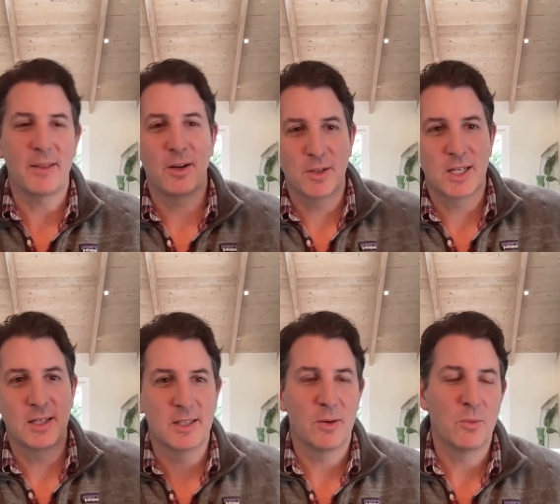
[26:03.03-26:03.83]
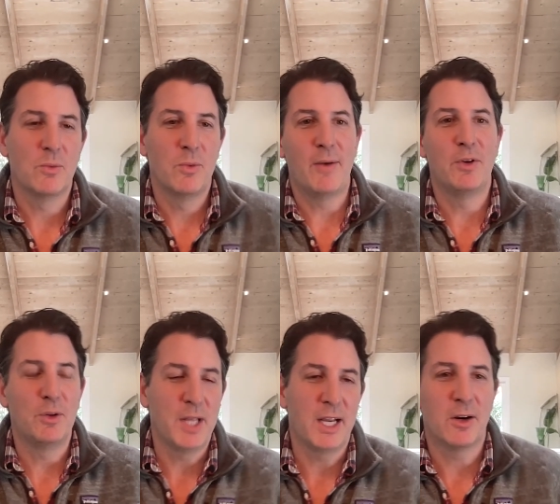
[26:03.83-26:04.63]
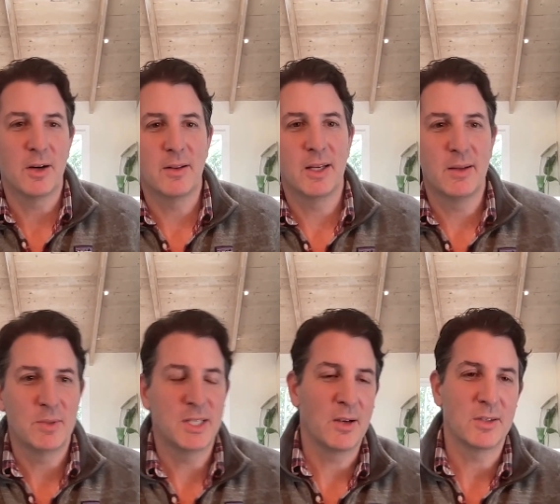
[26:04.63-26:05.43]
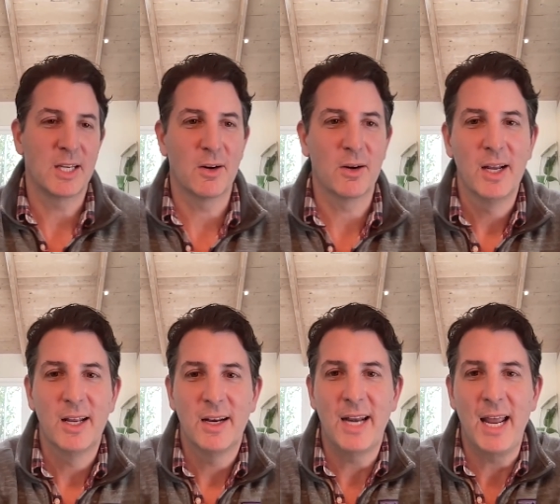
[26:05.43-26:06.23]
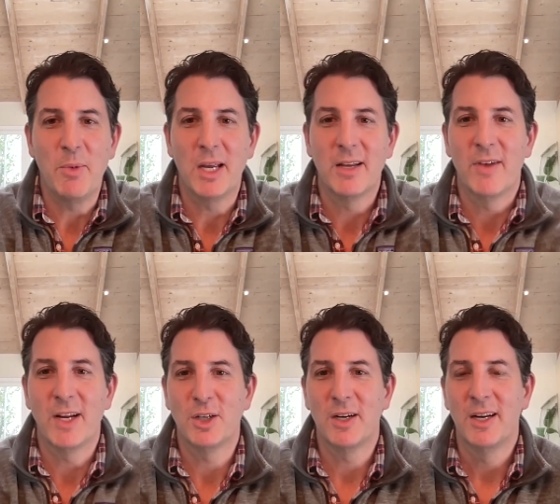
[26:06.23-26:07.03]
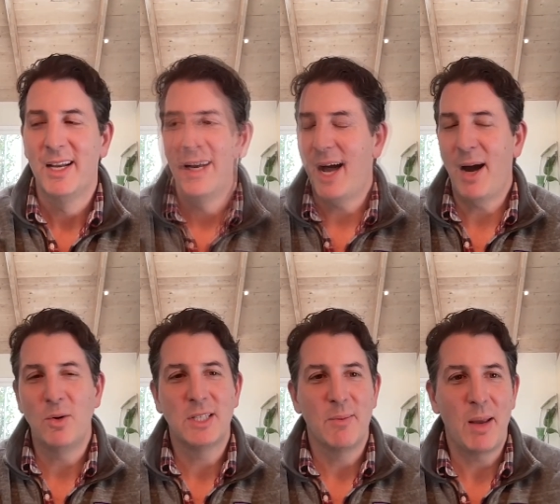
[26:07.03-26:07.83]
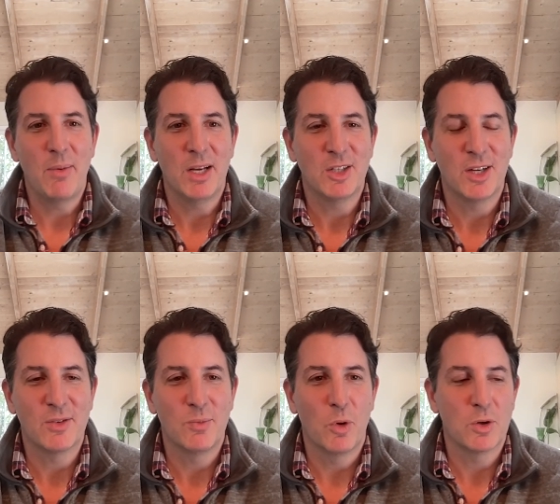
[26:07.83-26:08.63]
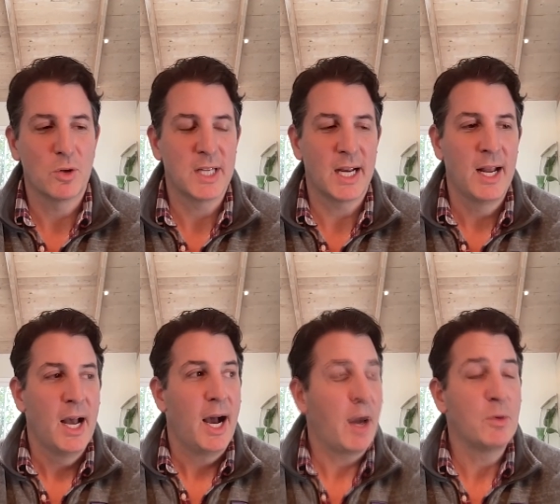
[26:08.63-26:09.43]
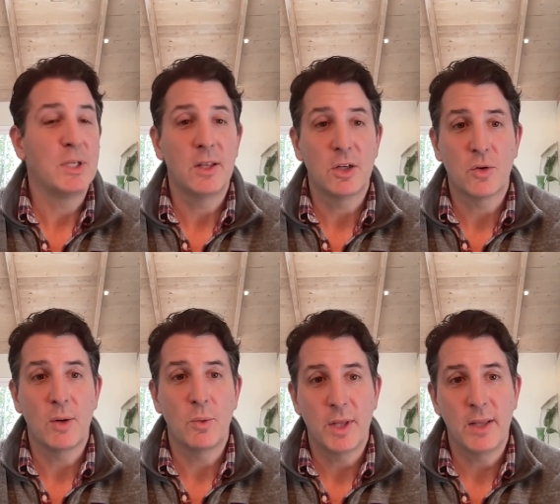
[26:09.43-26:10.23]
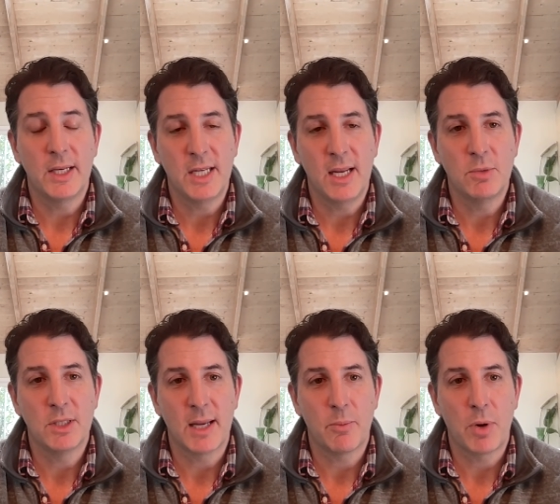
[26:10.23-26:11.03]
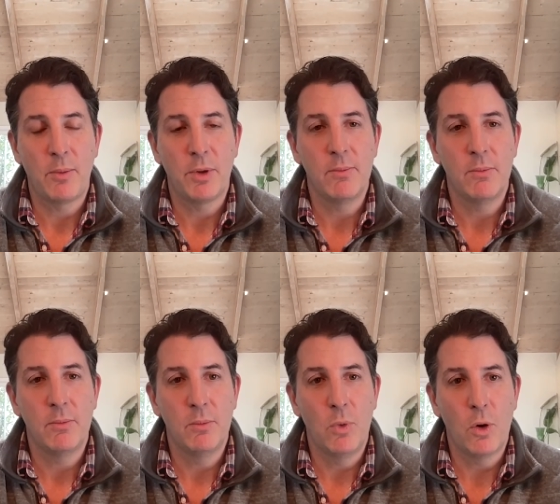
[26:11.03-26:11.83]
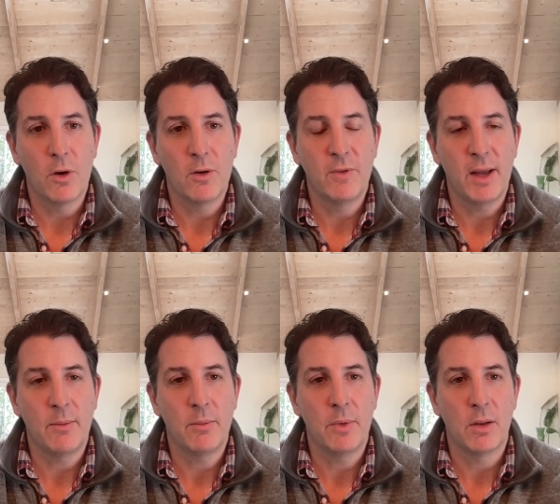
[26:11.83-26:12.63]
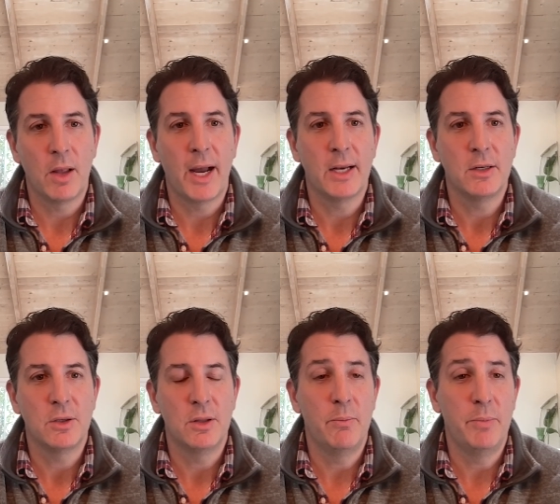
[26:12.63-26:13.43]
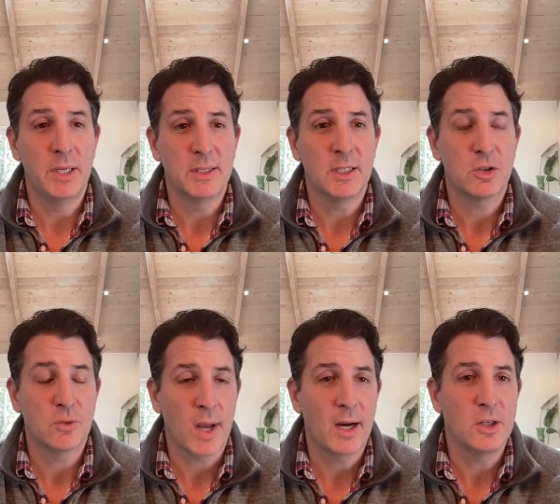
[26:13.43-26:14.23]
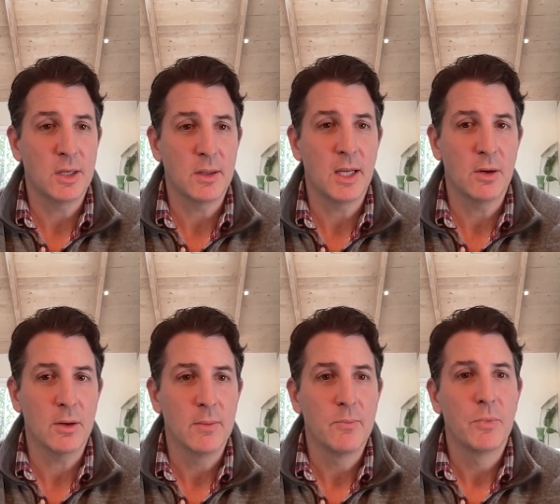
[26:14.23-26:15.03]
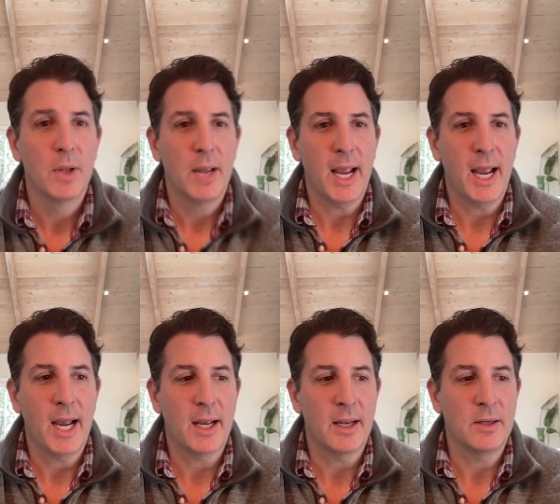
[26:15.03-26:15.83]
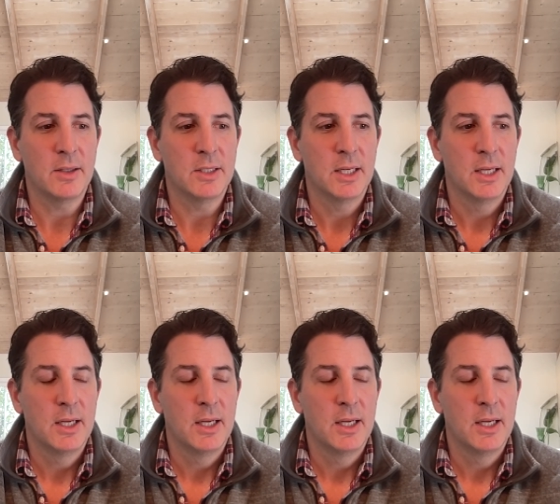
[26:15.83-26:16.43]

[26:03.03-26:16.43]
got there is because the revenue leader and the sales leader naming convention. I would say maybe it shifts more towards that. I would say the trend within the teams is that probably more of them align to the business strategy leader, and